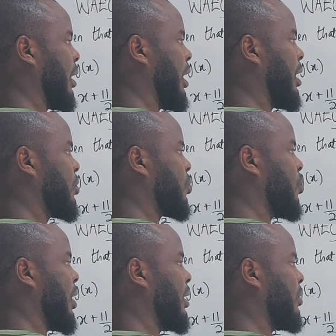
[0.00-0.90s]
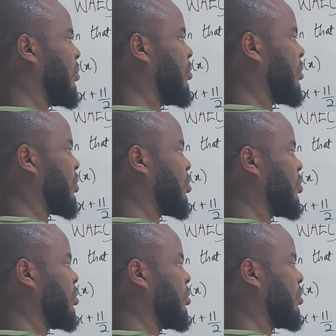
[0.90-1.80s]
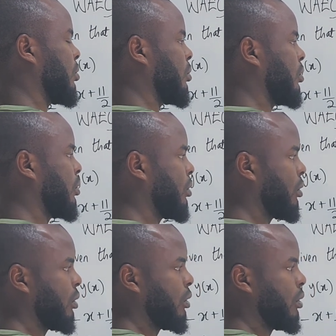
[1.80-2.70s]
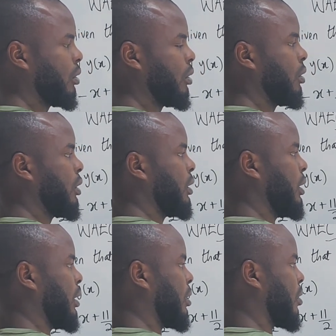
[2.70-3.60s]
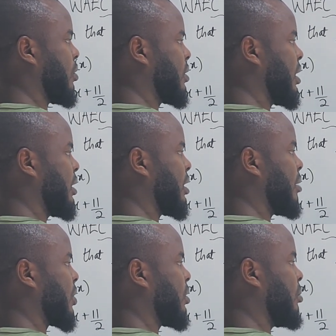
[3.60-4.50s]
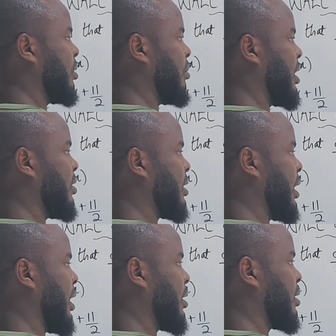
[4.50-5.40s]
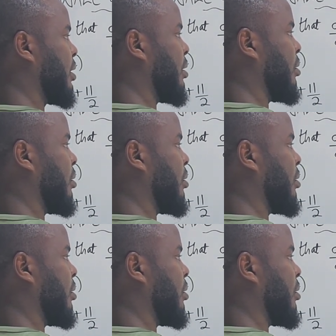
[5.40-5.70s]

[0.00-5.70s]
x squared over 2. The constant term is going to be minus x